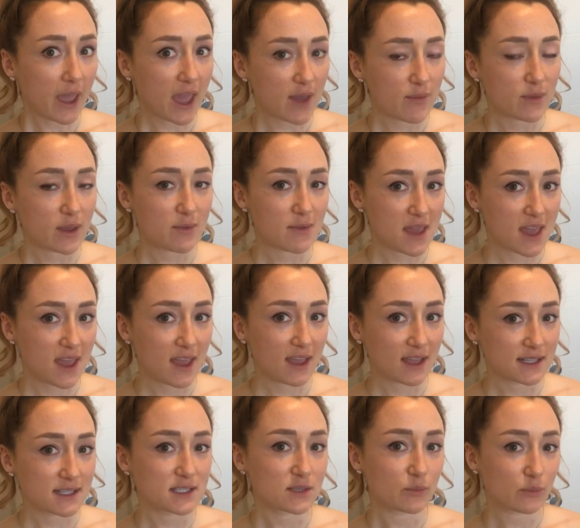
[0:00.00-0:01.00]
maybe
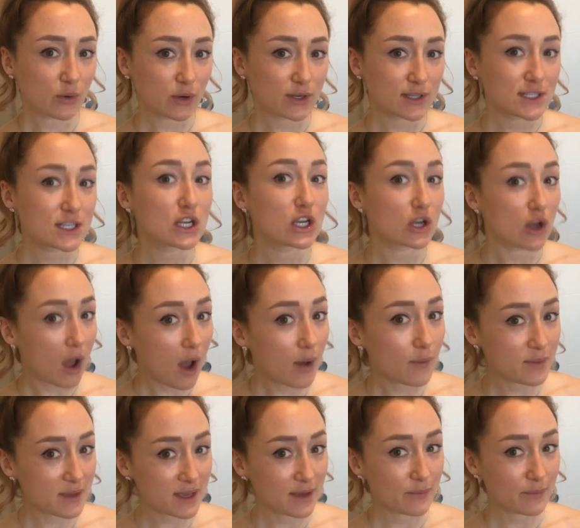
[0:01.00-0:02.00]
it's important to not
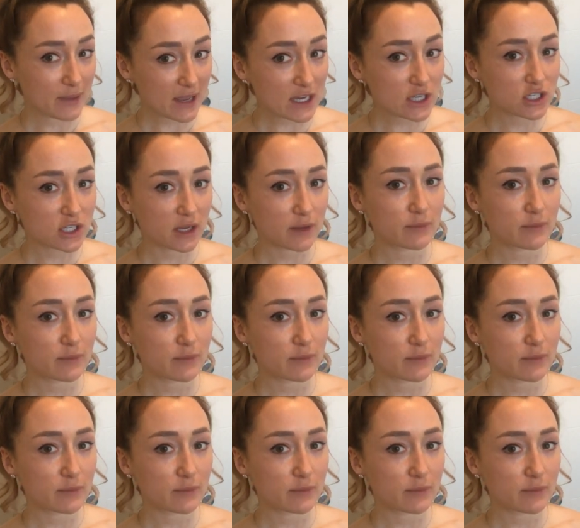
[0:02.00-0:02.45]
be impatient.